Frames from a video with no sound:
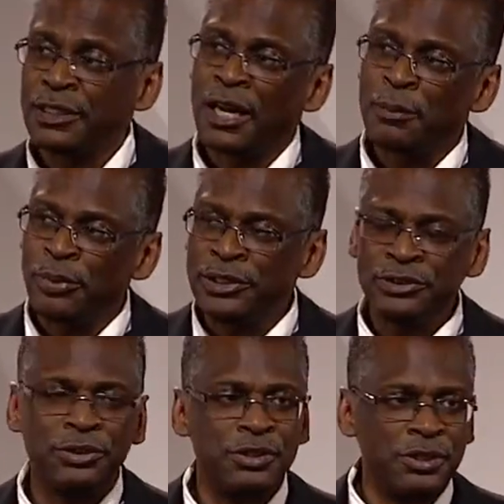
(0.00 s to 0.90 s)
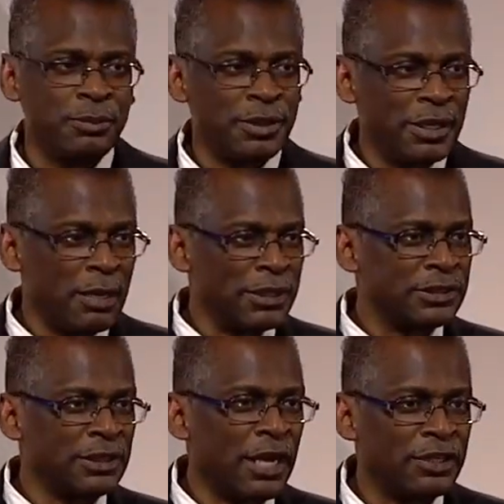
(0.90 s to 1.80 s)
It operates on a thermodynamic
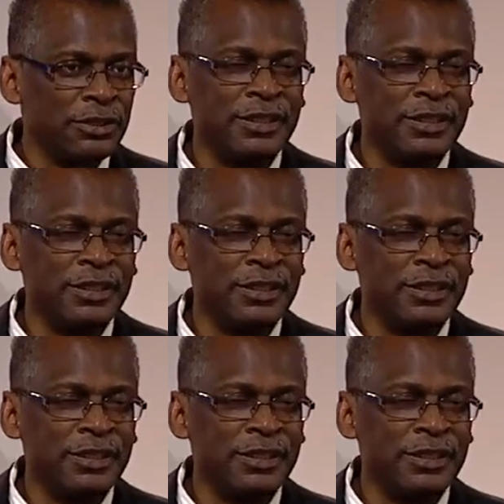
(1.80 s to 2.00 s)
cycle.